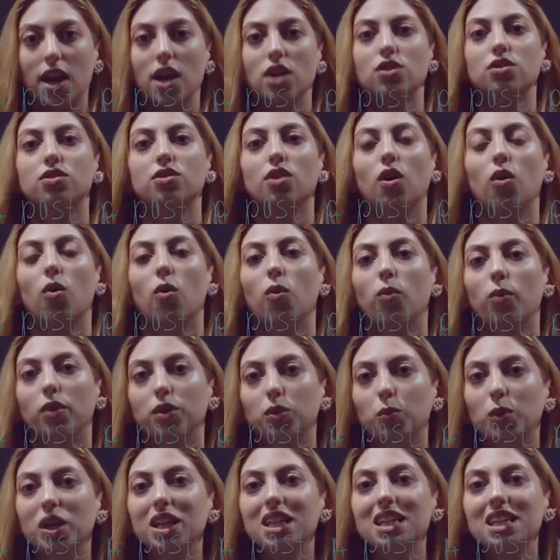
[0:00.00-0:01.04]
So
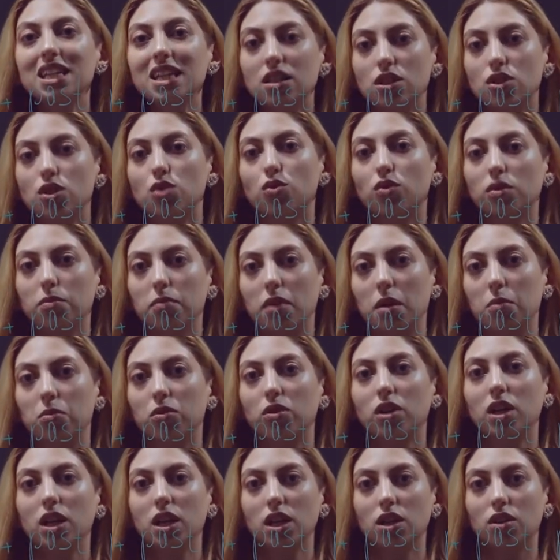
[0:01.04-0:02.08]
what we need to
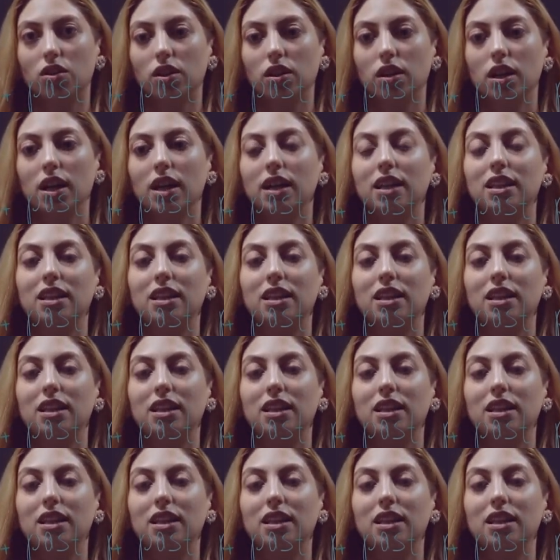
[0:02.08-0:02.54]
remember here,